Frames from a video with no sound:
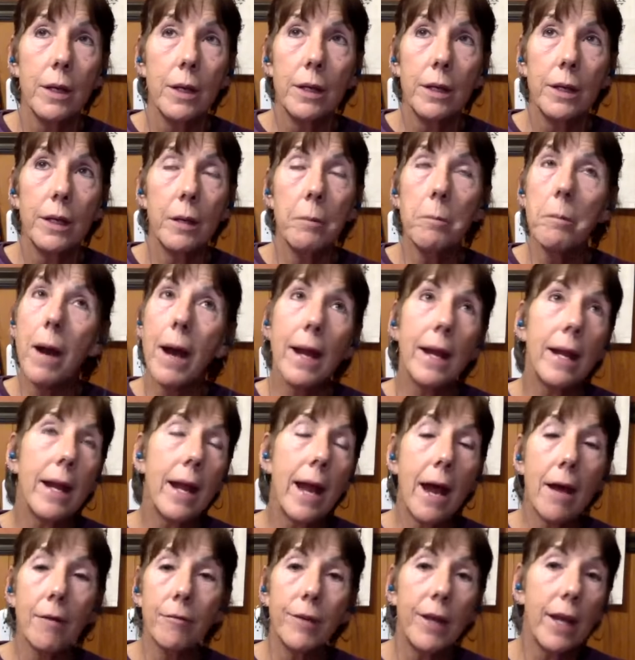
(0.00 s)
it might
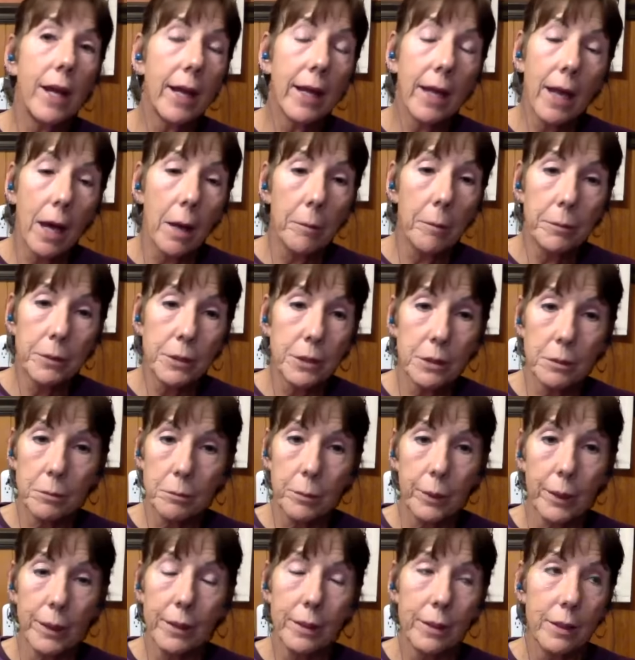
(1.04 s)
have hiccups,
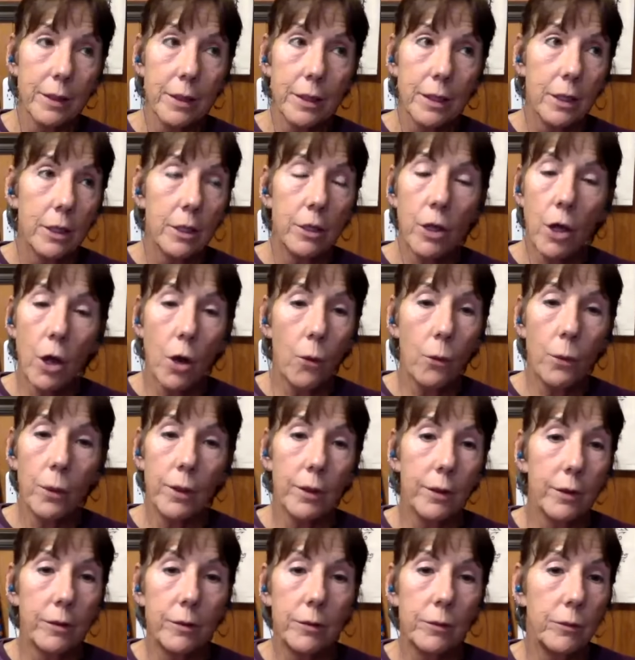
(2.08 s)
but no,
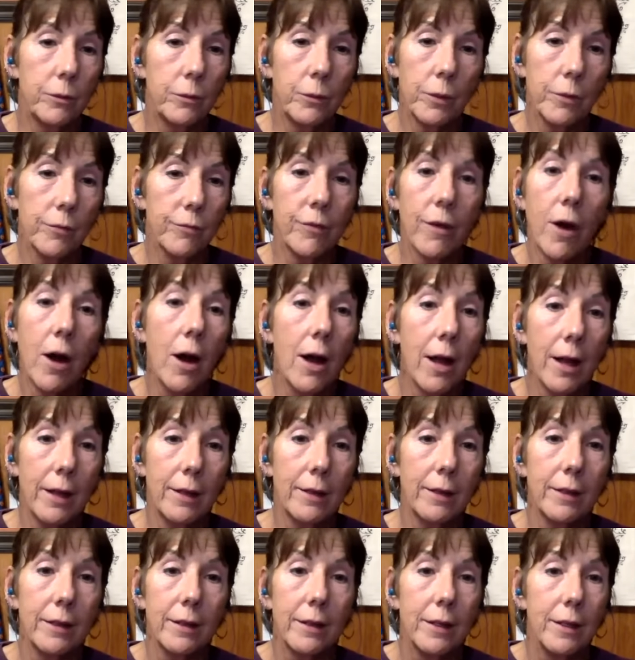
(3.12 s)
we're, we're
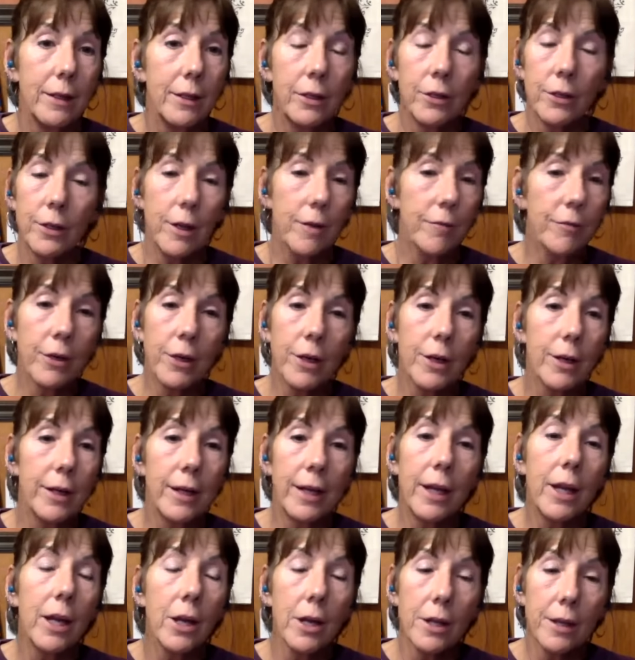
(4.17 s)
fine. You're never going to
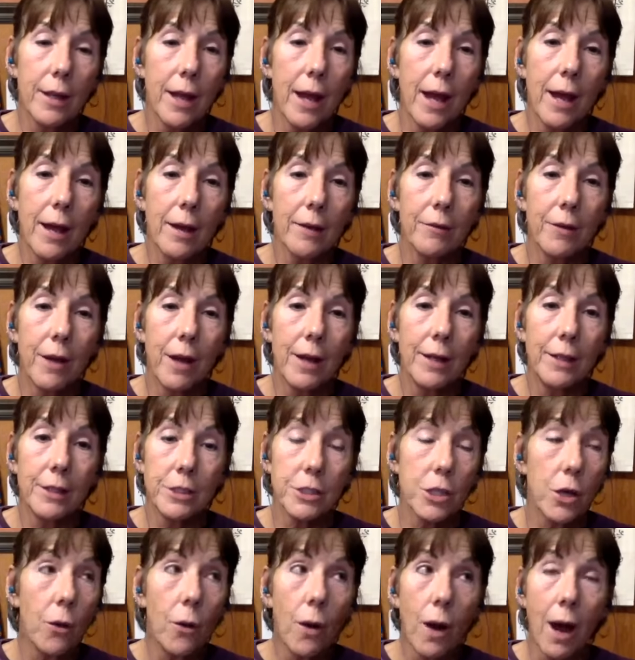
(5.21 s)
hear that, right?
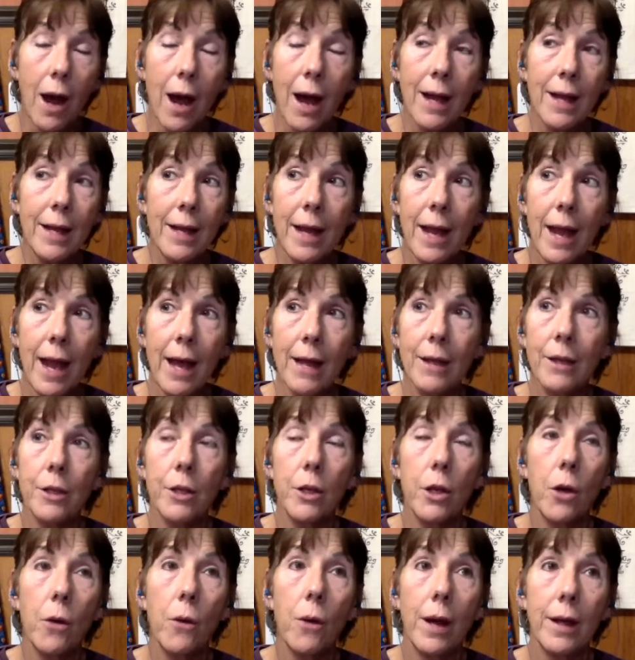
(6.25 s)
So I had
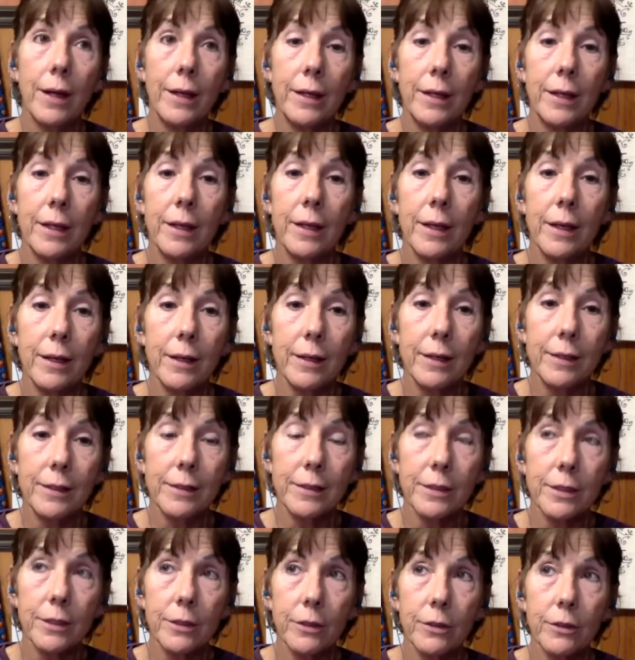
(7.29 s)
no idea
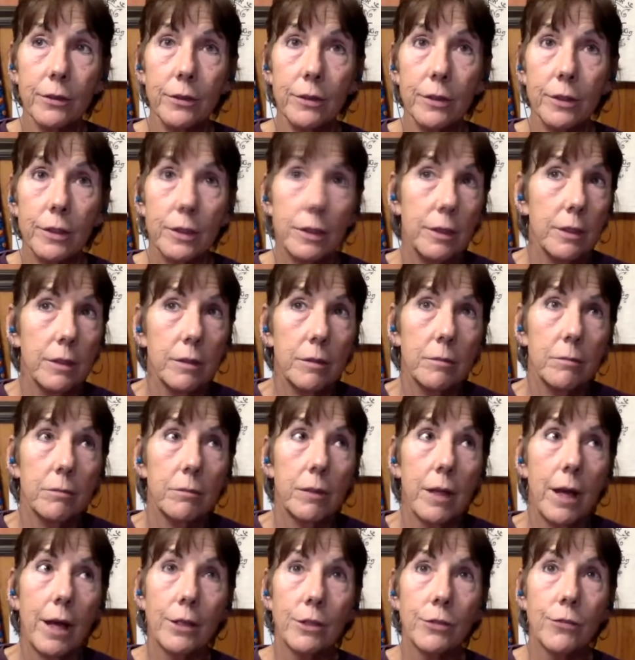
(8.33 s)
until
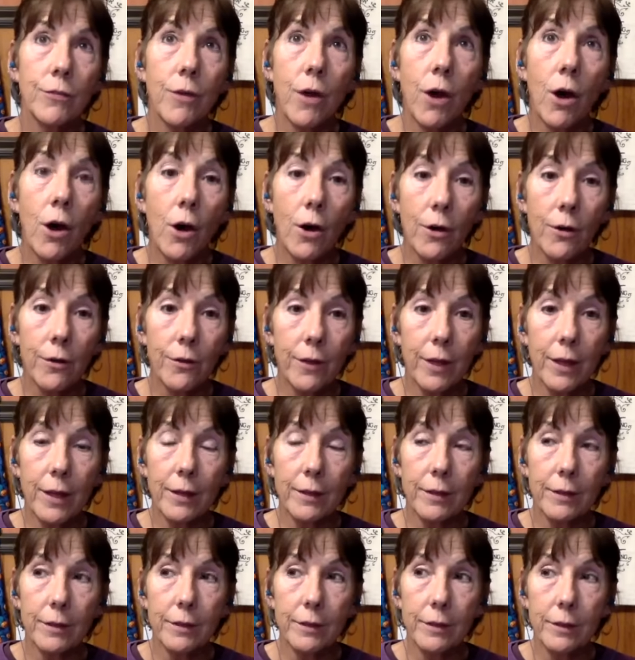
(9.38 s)
last fall that,
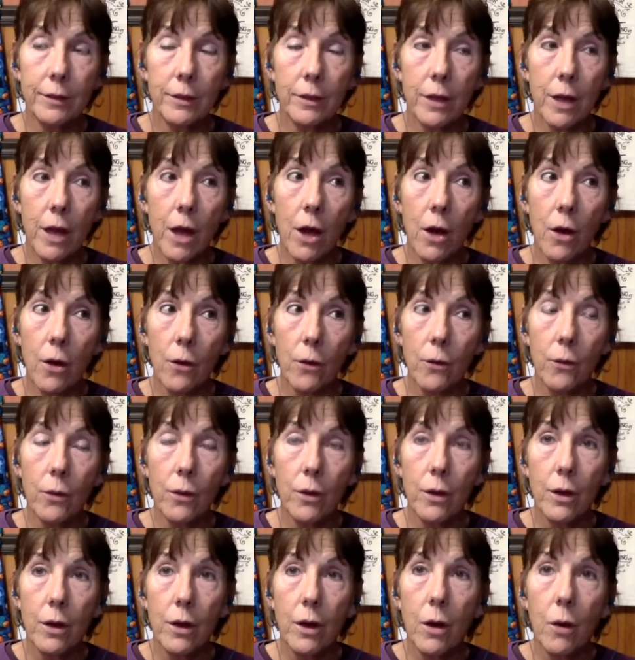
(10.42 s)
oh,
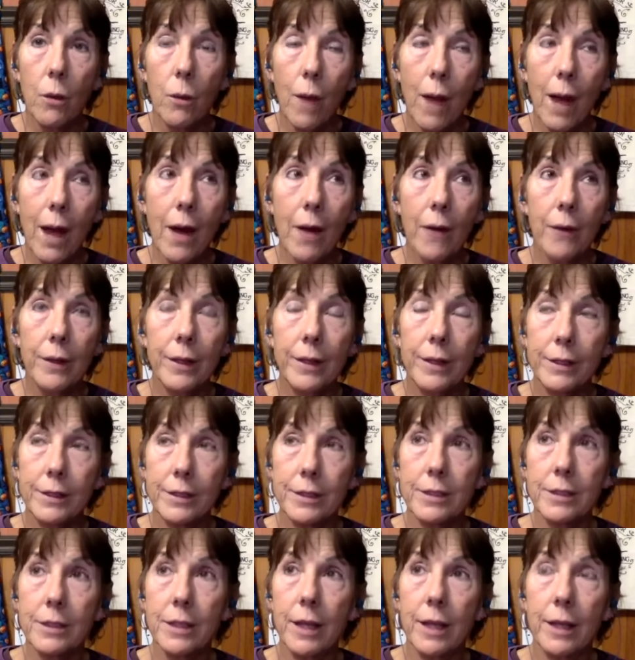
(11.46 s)
wow,
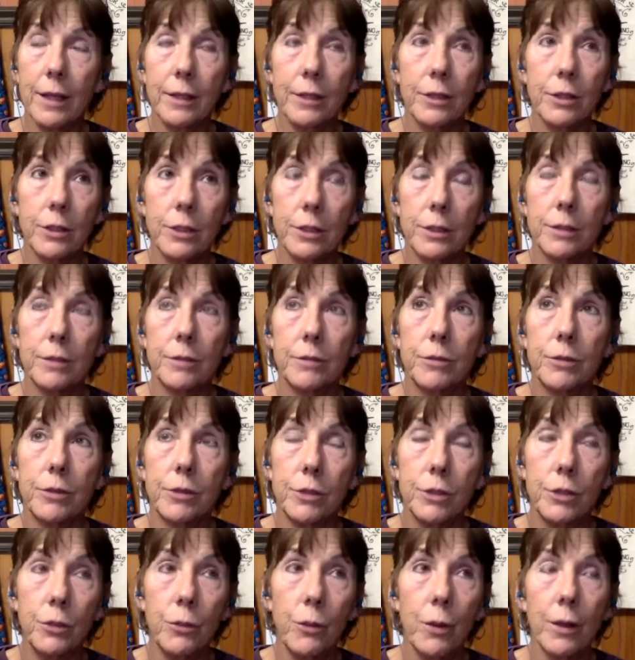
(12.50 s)
it's like,
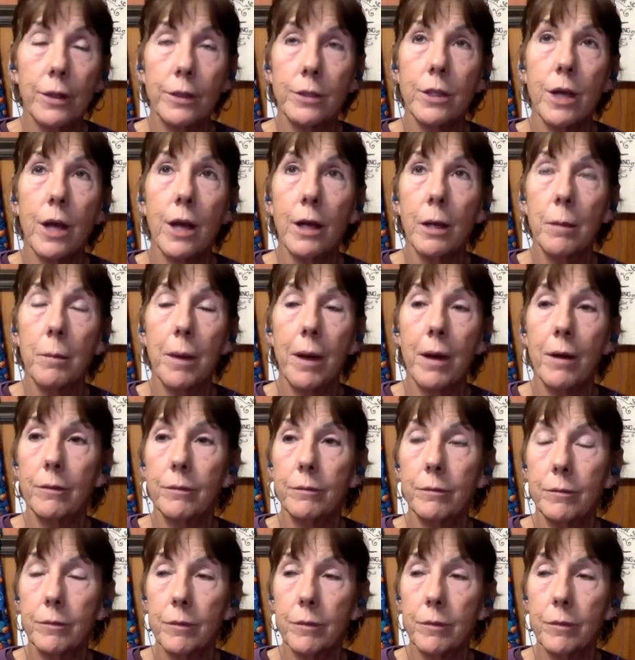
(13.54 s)
you want to talk about